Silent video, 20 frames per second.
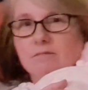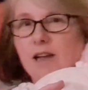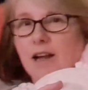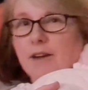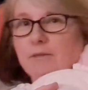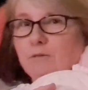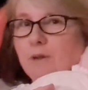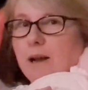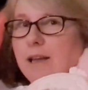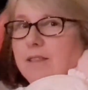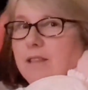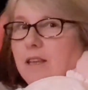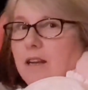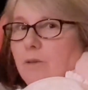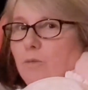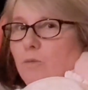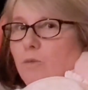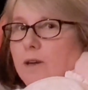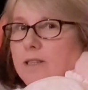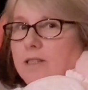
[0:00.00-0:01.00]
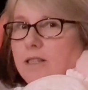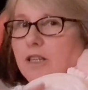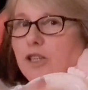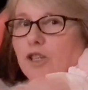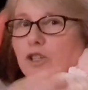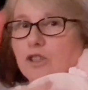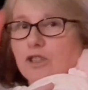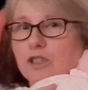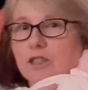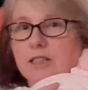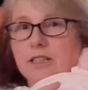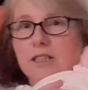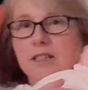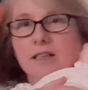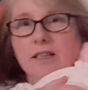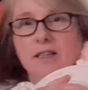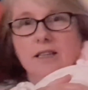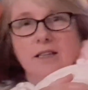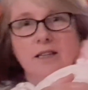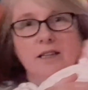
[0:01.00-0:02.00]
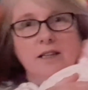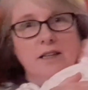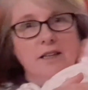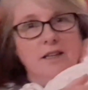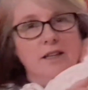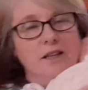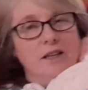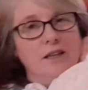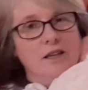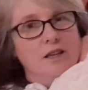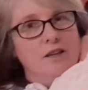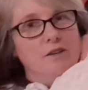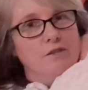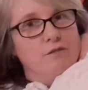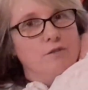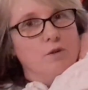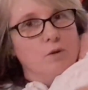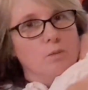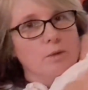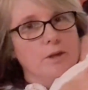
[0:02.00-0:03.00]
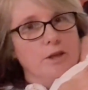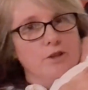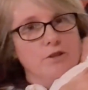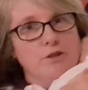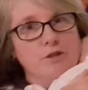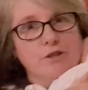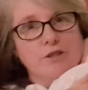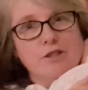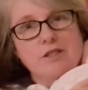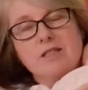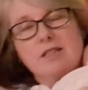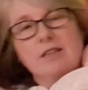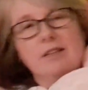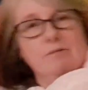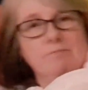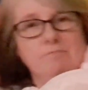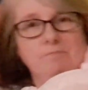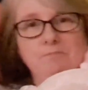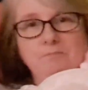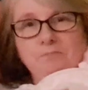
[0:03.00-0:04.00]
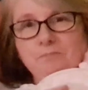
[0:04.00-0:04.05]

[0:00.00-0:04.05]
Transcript: I read that it wasn't good for when you're nursing.